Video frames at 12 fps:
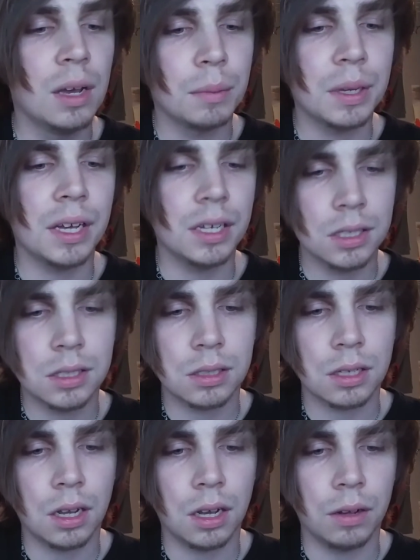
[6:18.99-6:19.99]
But yeah, it's
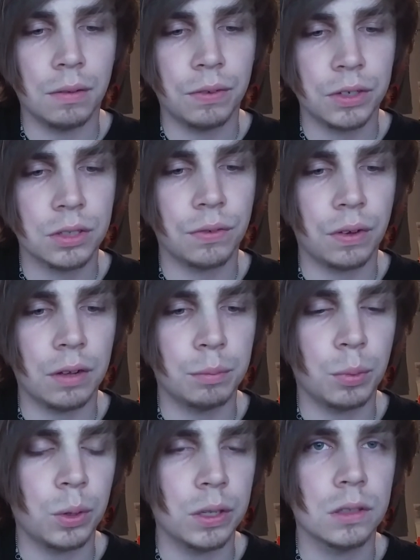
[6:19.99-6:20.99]
first to
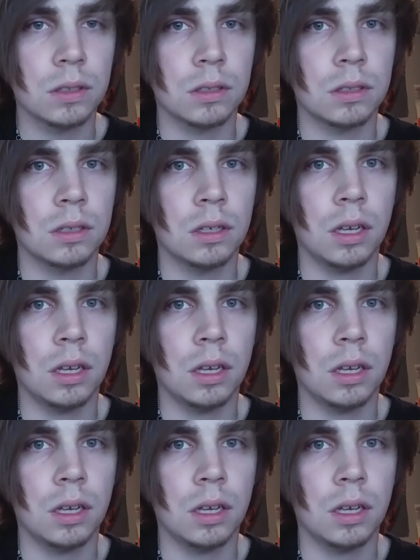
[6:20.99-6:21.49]
5 points,